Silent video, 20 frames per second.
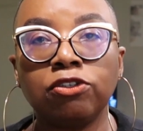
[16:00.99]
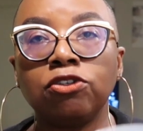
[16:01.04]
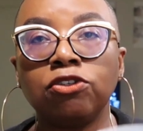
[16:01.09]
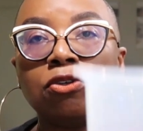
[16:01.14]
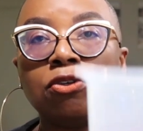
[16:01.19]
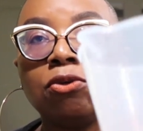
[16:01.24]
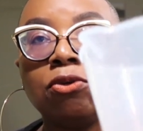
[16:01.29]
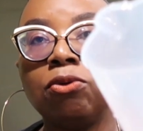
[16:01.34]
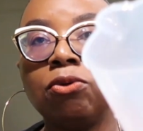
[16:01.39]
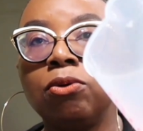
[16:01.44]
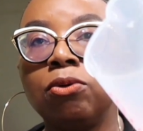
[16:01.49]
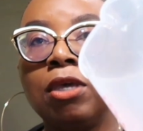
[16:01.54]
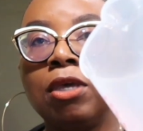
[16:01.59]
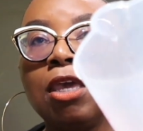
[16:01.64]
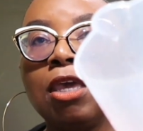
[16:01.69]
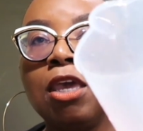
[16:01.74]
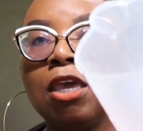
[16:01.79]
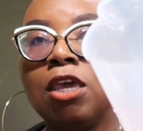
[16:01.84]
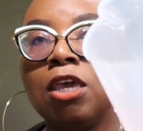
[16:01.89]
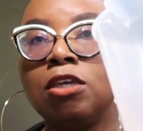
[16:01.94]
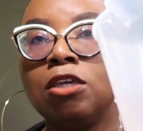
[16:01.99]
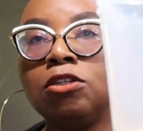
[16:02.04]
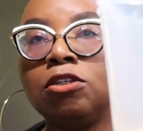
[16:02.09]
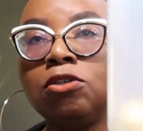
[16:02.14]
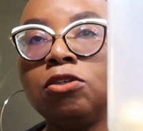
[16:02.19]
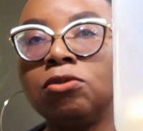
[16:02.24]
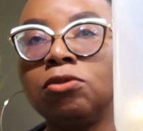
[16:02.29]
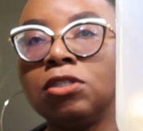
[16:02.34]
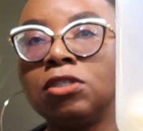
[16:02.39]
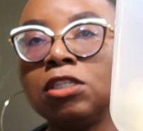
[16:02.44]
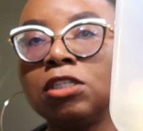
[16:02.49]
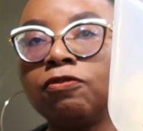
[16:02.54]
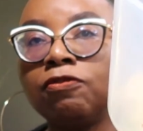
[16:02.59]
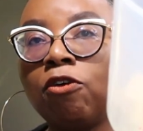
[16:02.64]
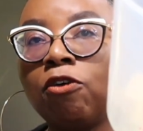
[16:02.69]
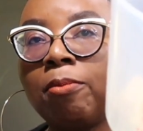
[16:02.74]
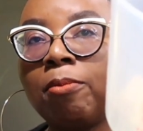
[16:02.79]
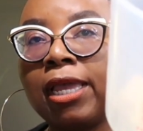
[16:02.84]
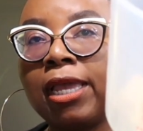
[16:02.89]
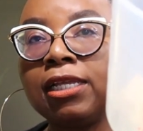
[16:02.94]
to use this
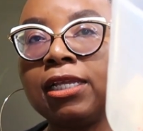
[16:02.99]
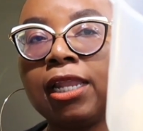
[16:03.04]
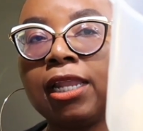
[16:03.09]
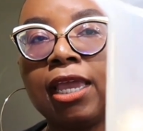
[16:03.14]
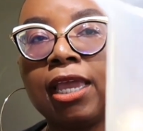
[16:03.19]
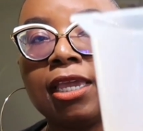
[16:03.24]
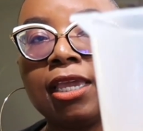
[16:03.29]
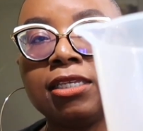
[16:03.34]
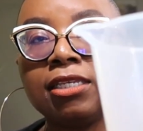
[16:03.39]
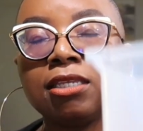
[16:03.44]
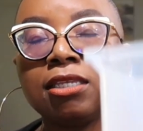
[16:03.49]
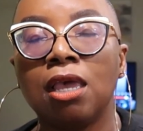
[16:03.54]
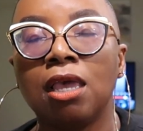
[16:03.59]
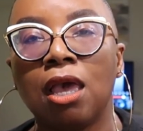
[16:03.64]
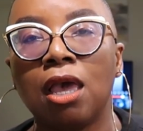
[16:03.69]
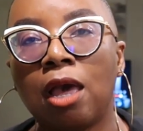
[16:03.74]
for my glaze.